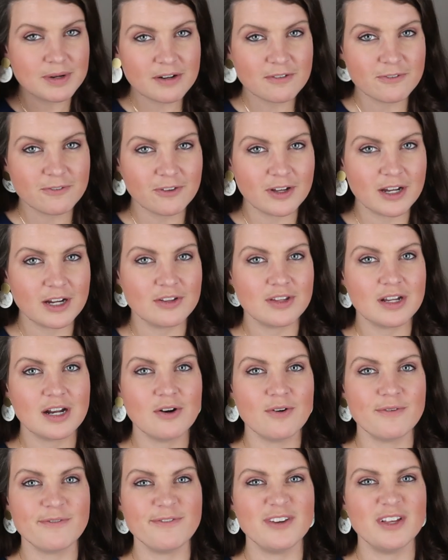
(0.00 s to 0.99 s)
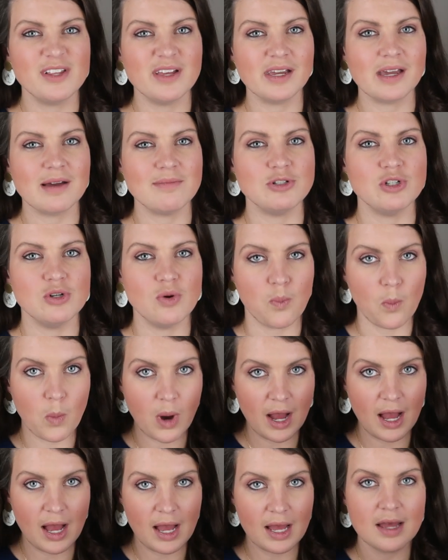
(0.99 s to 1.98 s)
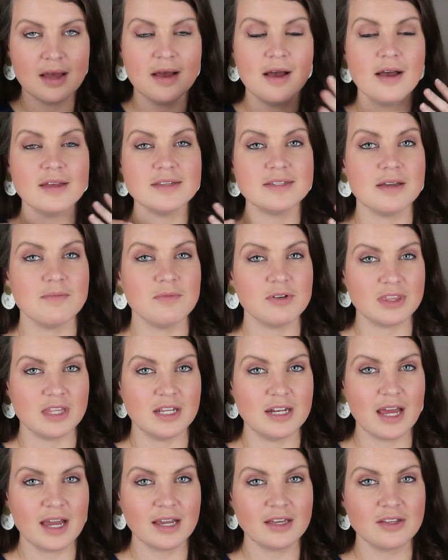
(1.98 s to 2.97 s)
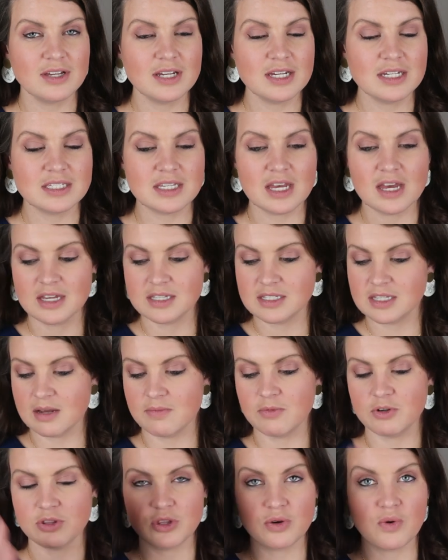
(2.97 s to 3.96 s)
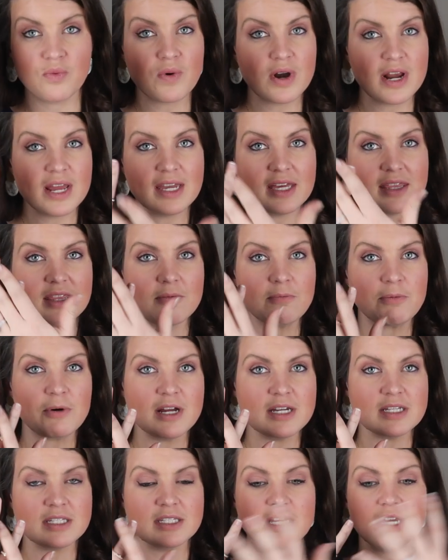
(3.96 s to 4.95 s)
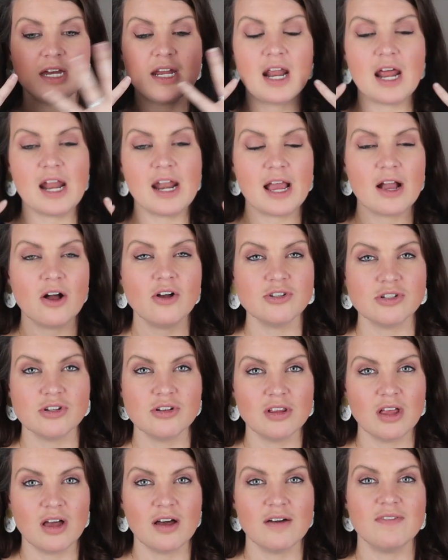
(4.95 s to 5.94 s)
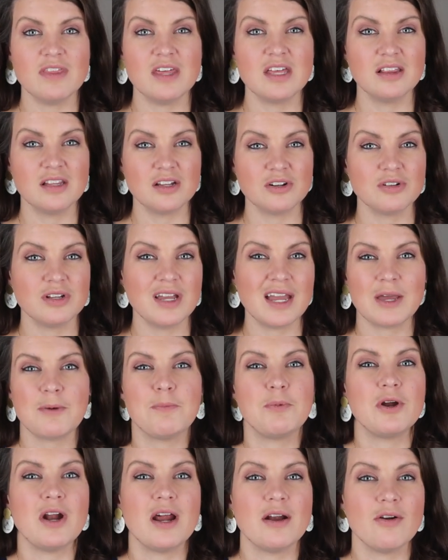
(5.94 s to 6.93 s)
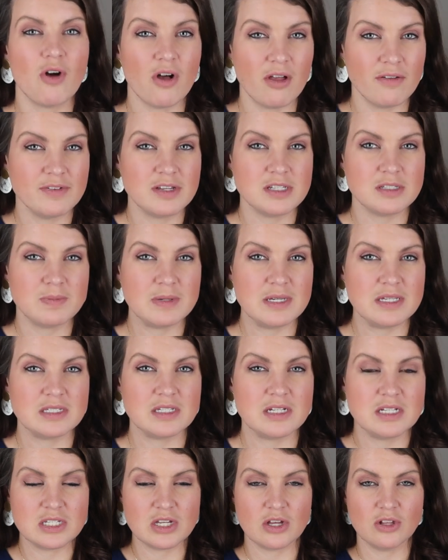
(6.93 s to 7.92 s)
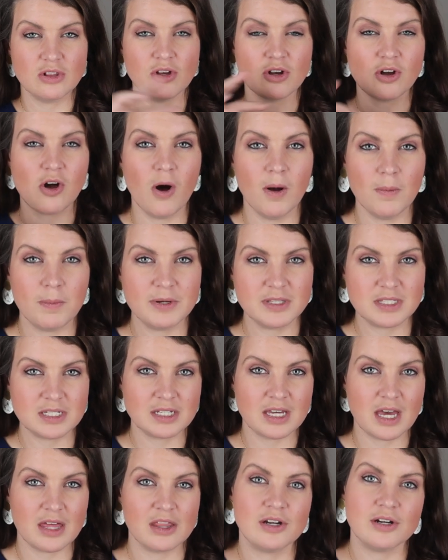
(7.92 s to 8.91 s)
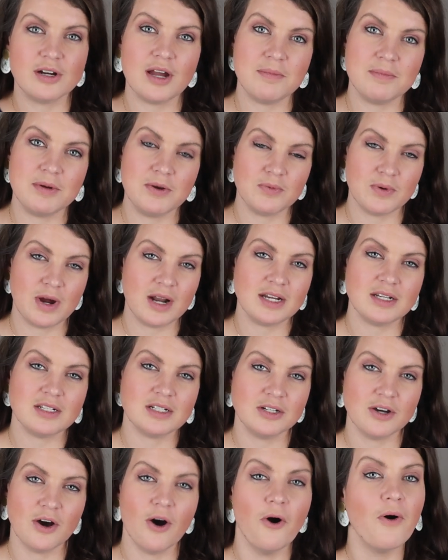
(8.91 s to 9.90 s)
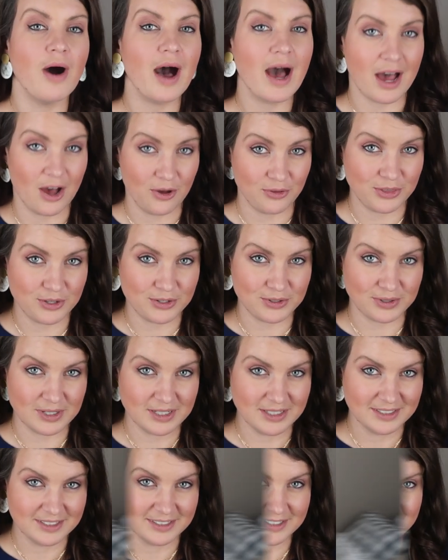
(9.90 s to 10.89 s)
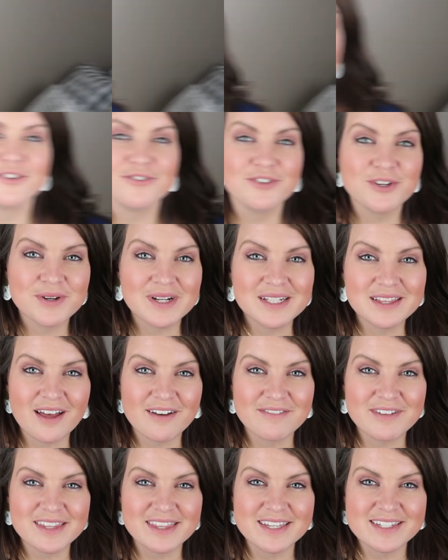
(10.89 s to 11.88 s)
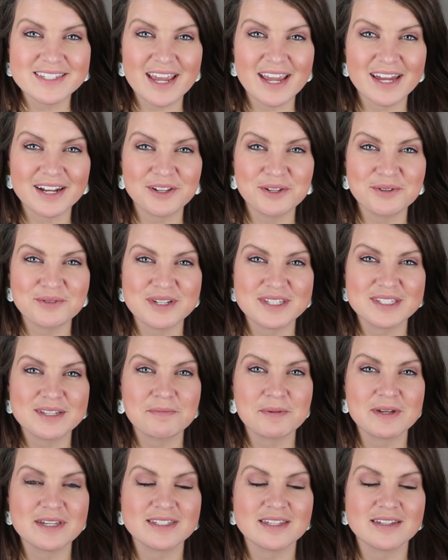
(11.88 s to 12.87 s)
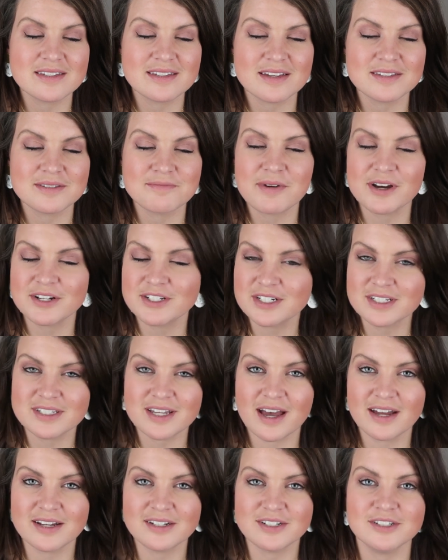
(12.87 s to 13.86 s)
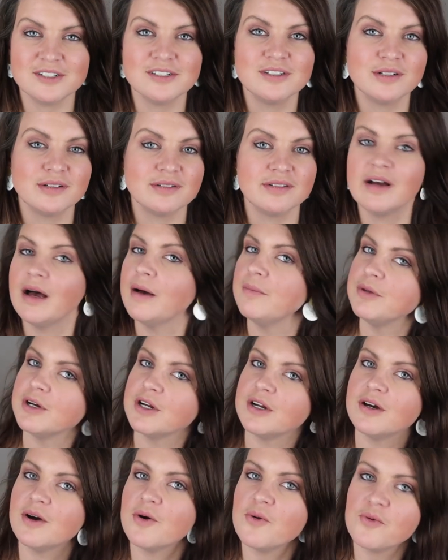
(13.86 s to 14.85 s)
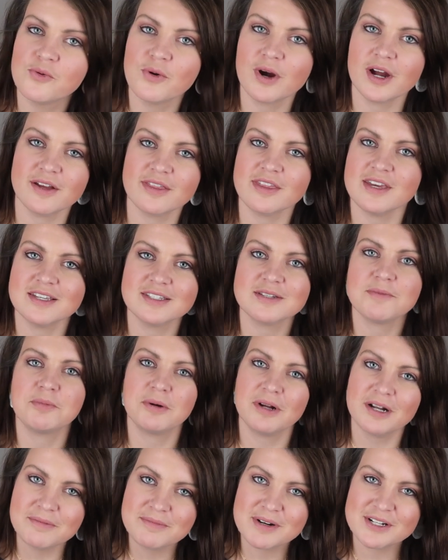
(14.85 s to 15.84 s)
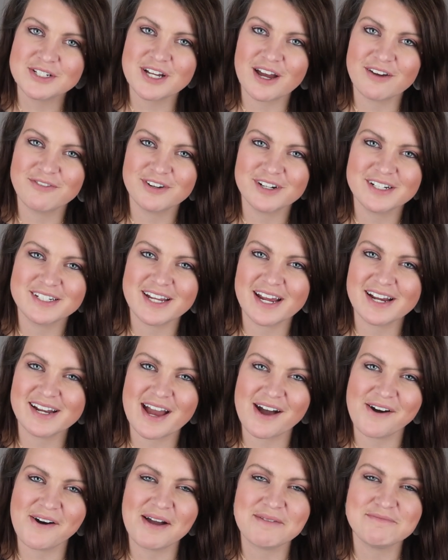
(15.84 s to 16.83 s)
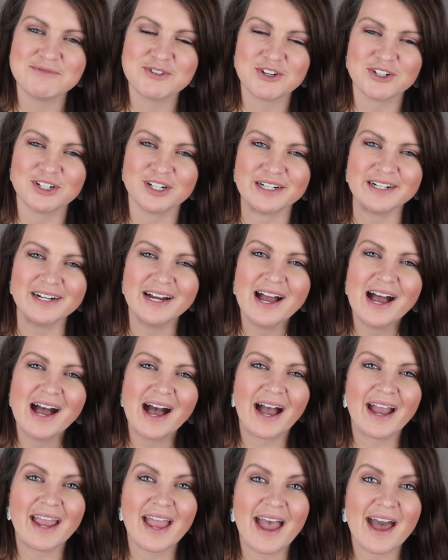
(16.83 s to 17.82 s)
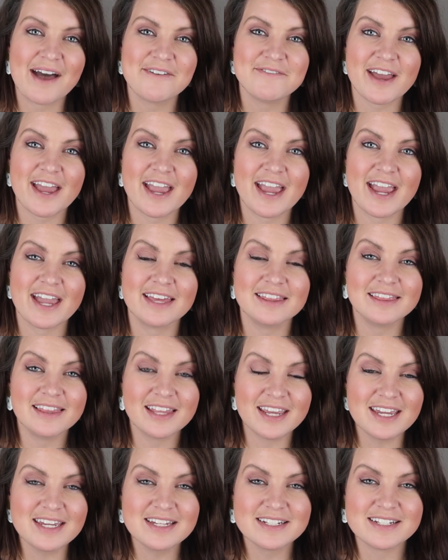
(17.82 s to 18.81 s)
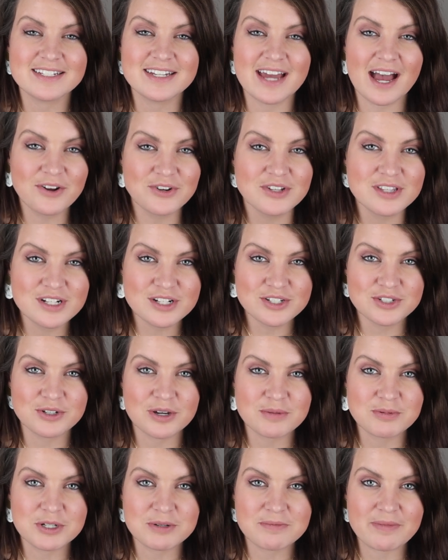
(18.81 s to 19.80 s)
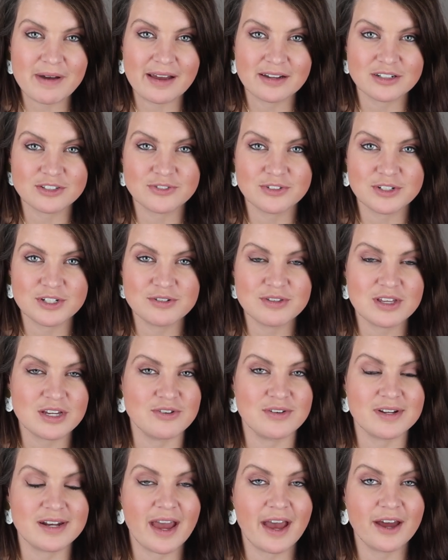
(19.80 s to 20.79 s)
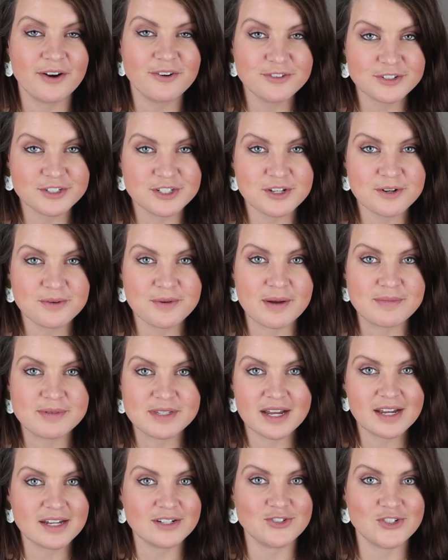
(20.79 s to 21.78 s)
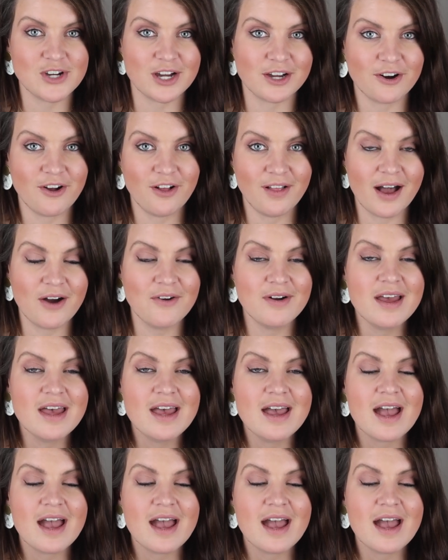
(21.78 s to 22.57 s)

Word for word: bit of flair that I don't feel like I'm too wah. Same with the necklace, same with the ring and the bracelet. And I also love that literally I could put on all these pieces, look all put together, and be ready to go out the door. So if you are loving these Ana Luisa pieces as much as I do, I'm gonna wear these pretty much every day now, I'm sure. I have a link down in the description box for you that you can head over to their website and check it all out.